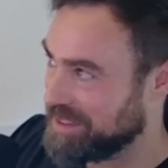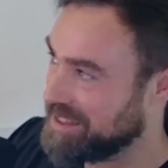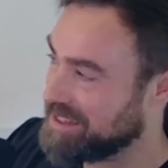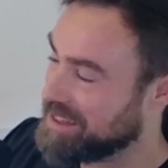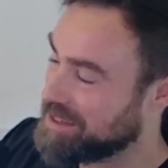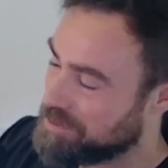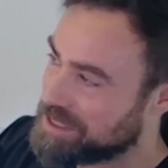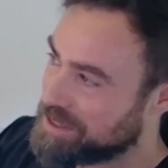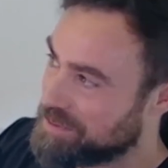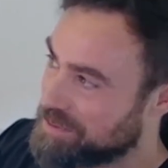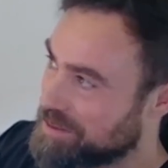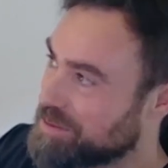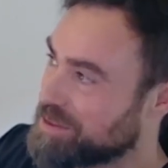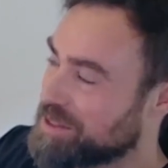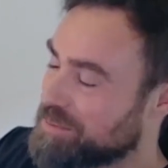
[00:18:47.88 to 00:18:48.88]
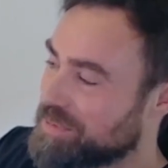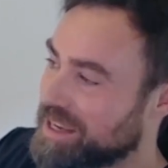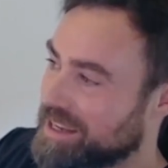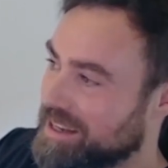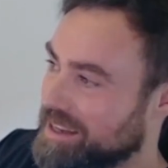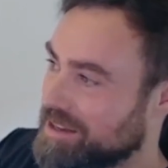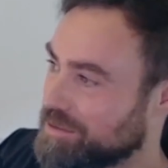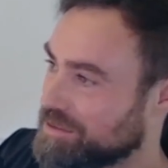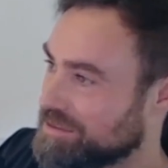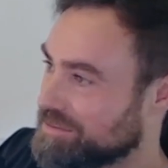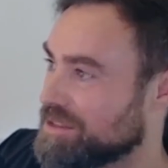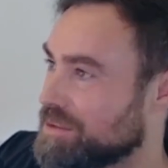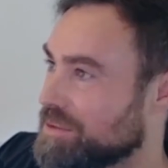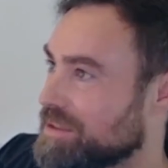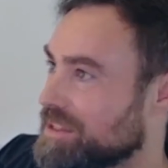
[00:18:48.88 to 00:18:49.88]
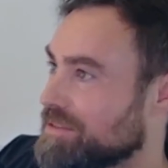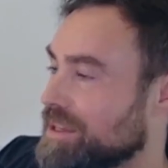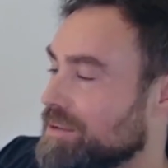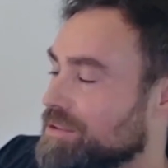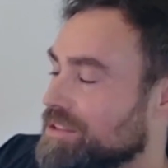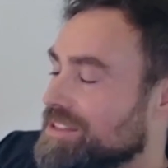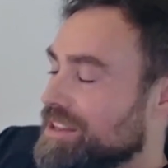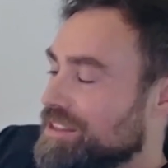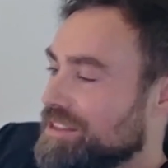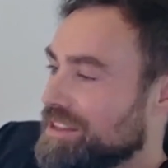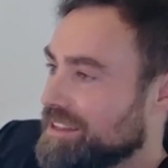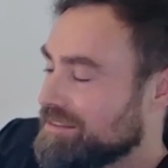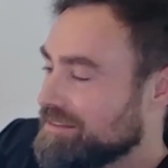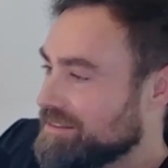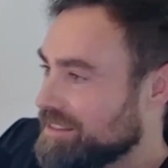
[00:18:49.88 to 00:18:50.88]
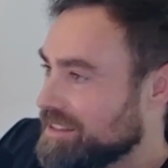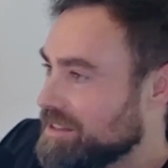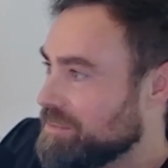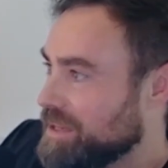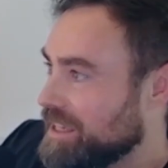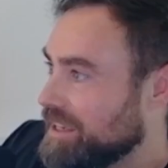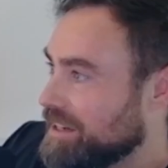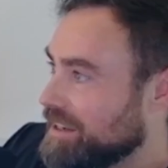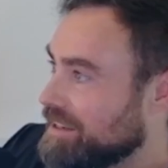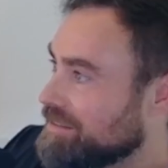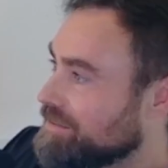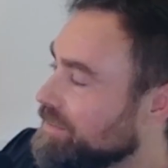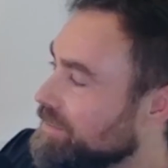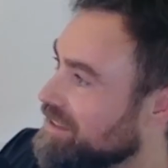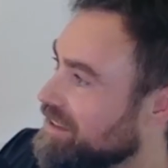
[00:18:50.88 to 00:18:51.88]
and it was a big account. So it was nothing in the beginning.